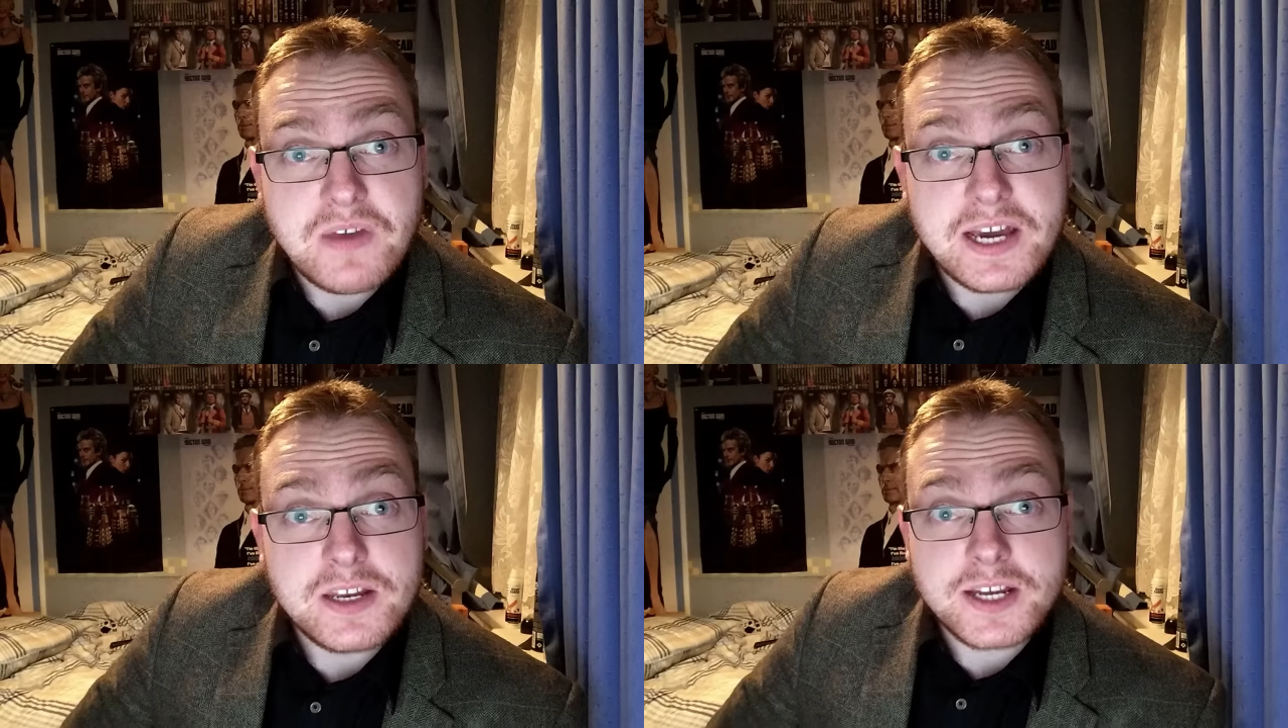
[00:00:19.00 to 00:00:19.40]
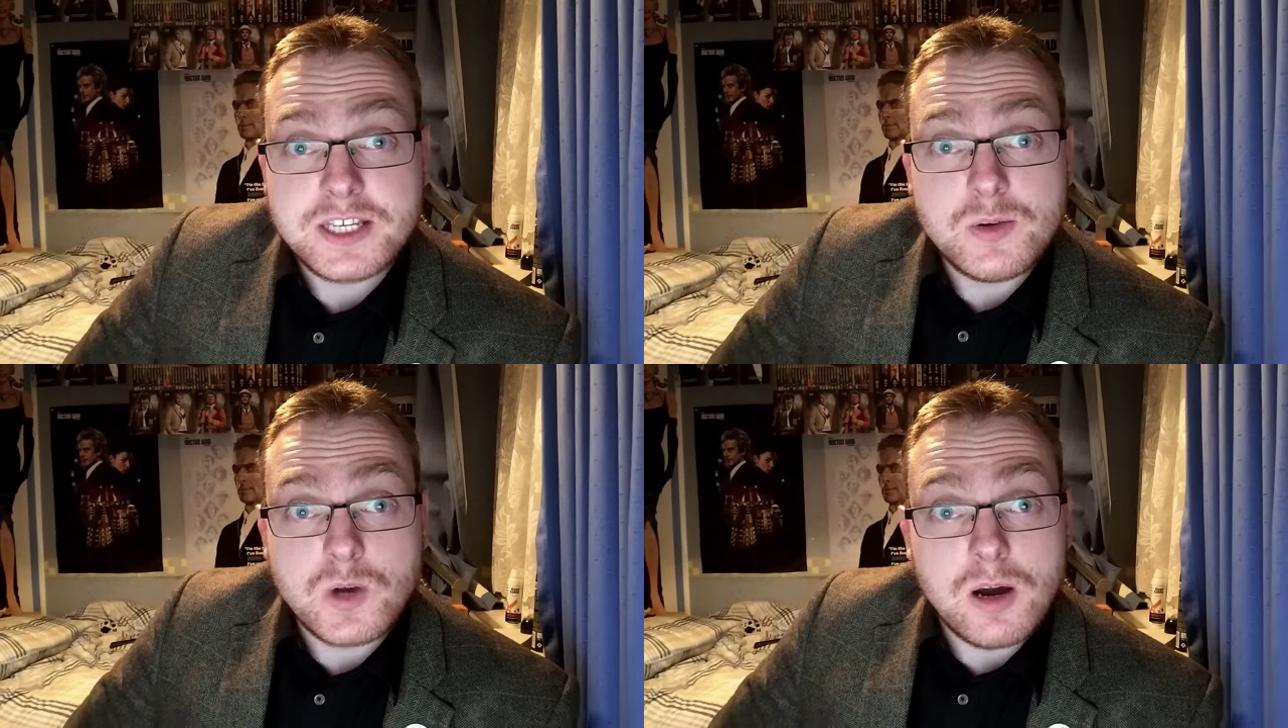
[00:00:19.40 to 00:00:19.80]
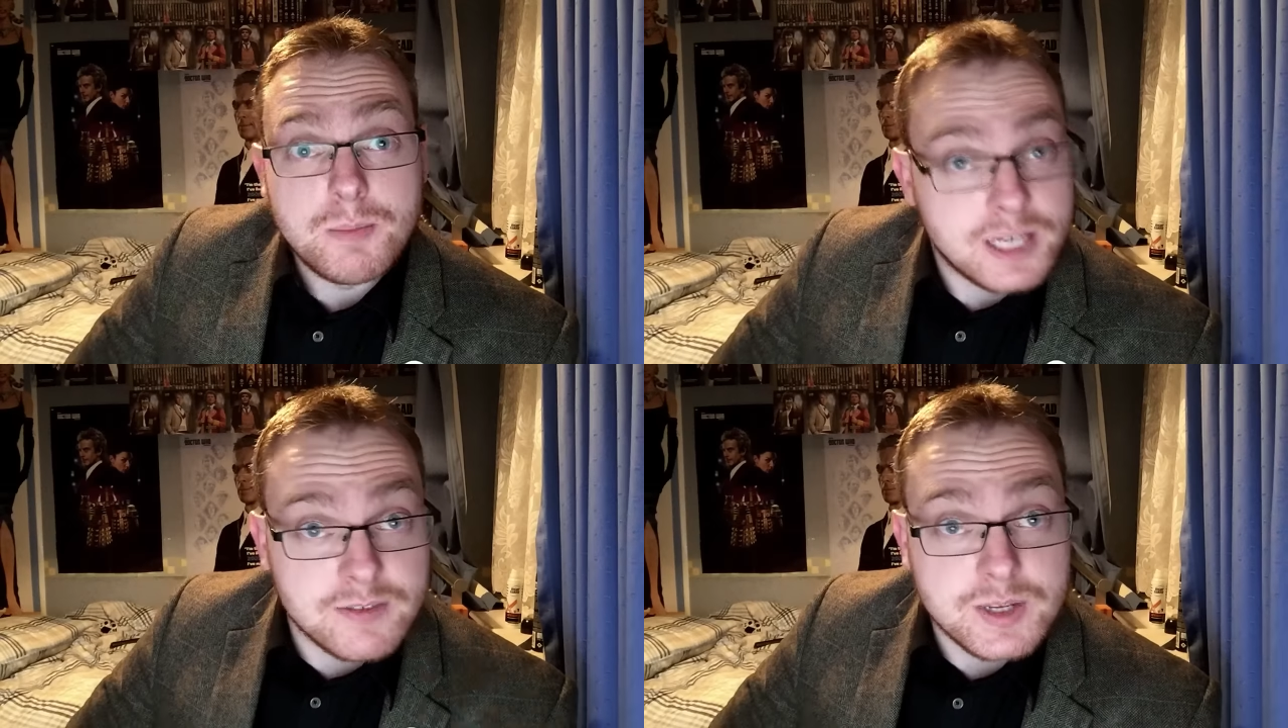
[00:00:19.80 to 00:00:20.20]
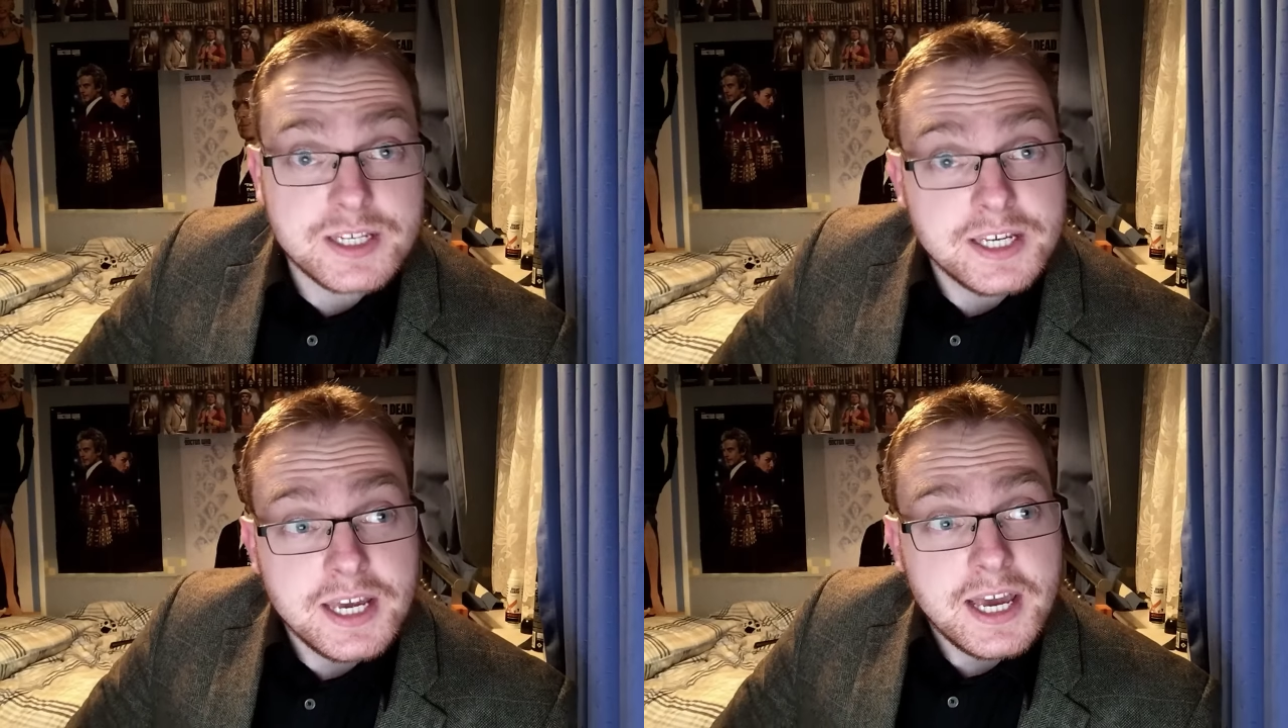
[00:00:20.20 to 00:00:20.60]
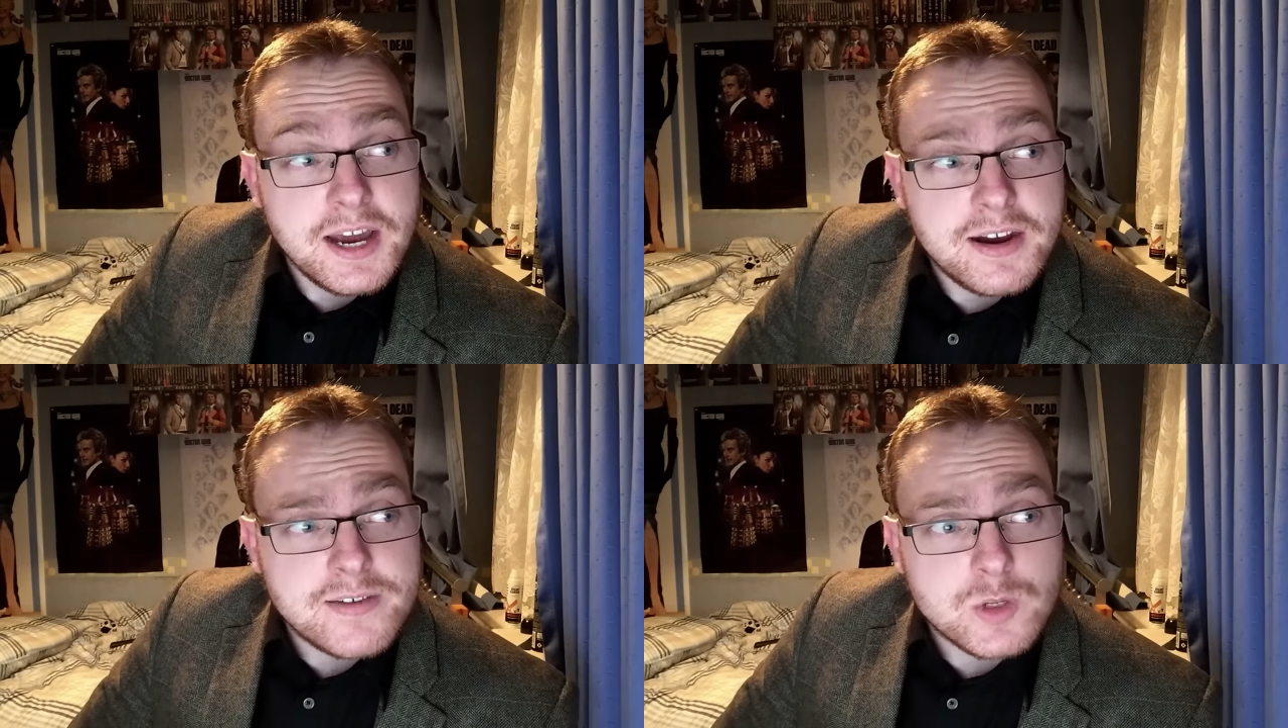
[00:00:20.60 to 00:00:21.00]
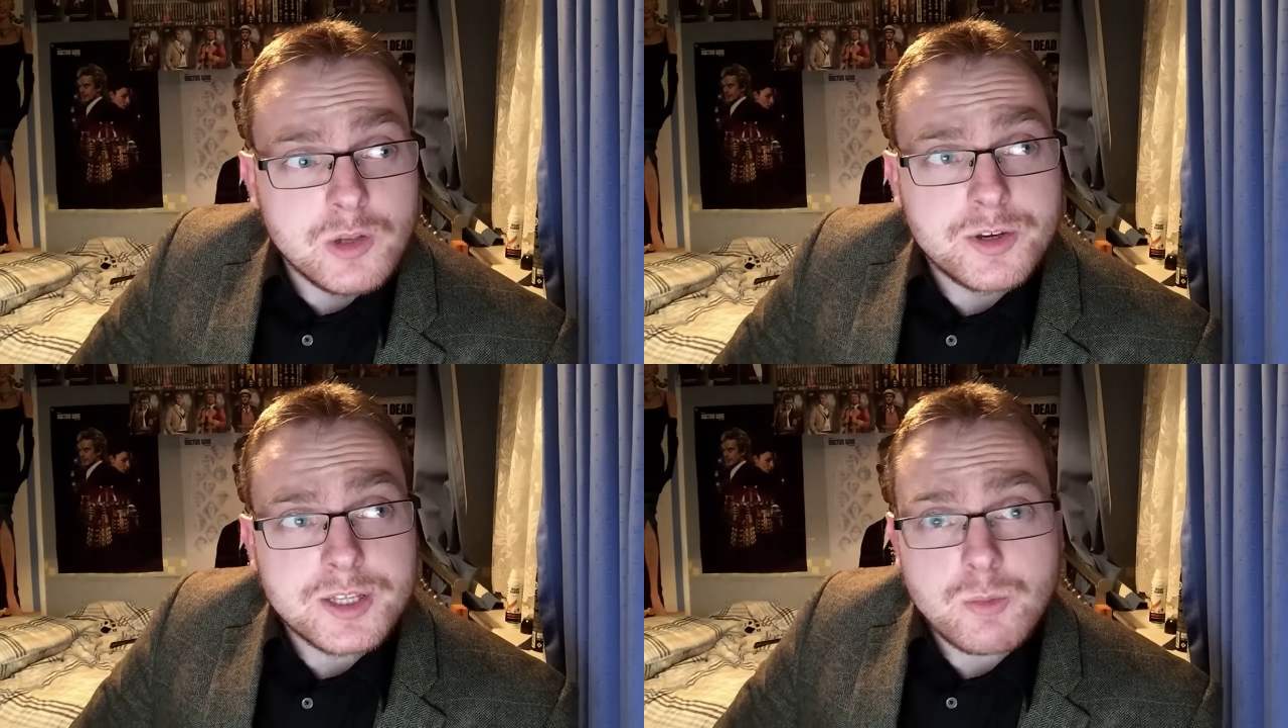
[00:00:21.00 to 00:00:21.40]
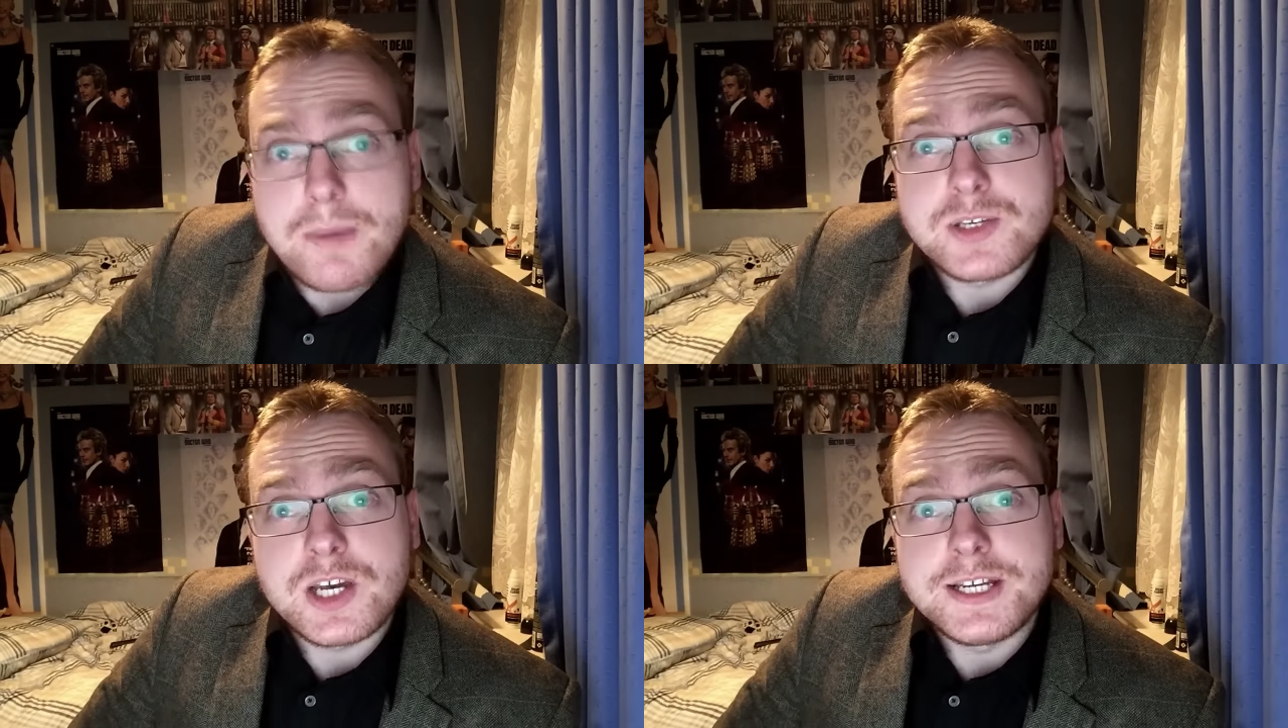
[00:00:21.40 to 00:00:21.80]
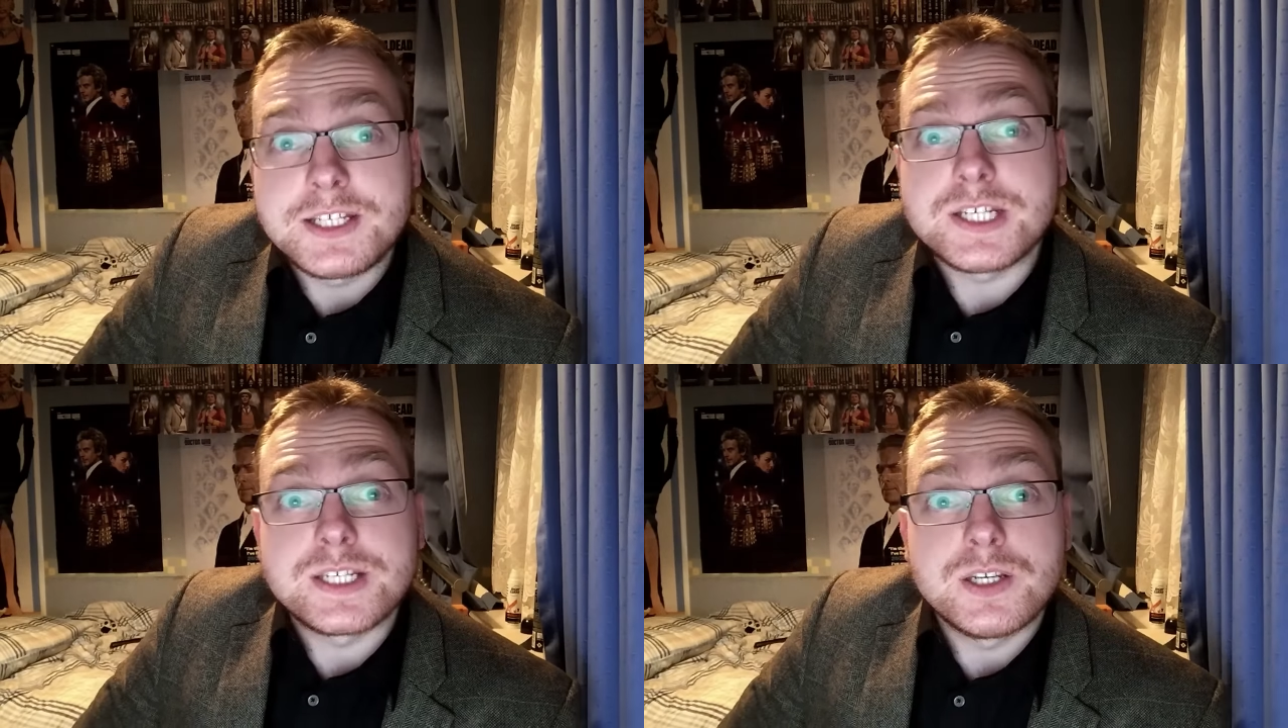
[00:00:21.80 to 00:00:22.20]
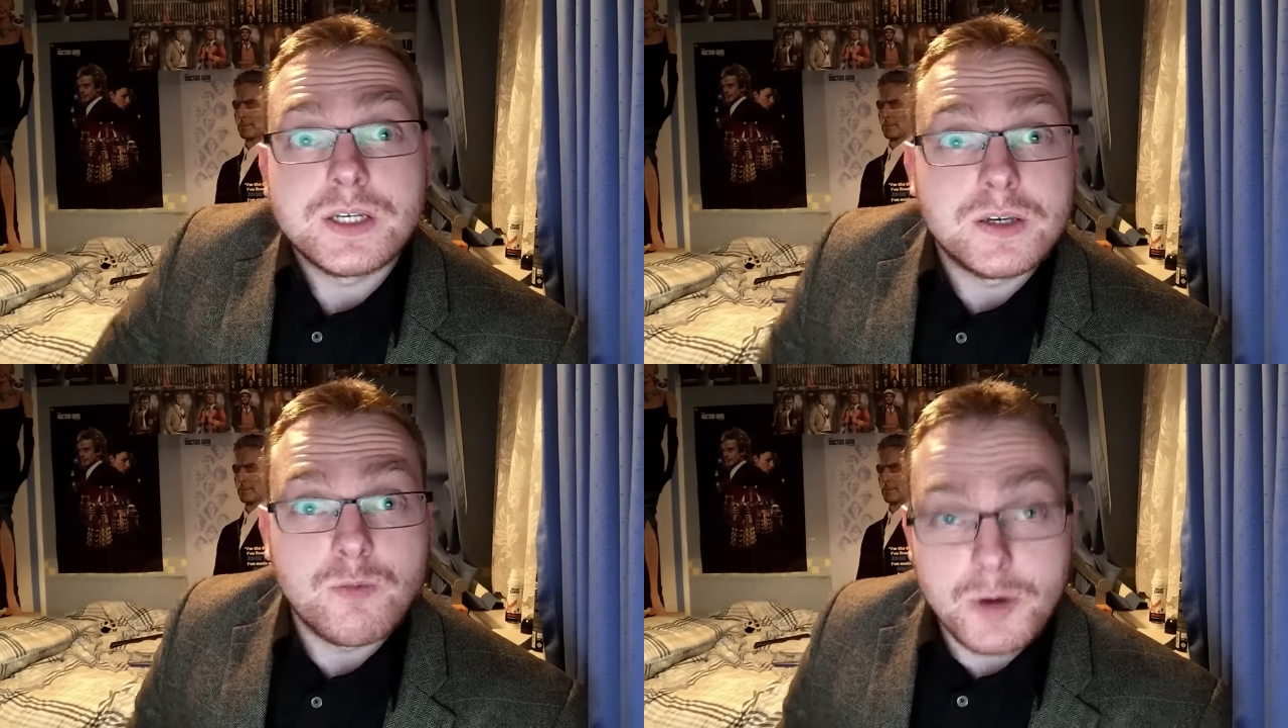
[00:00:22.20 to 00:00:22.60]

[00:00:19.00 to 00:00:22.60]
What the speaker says: And I still can't believe it. I have to look at the website just to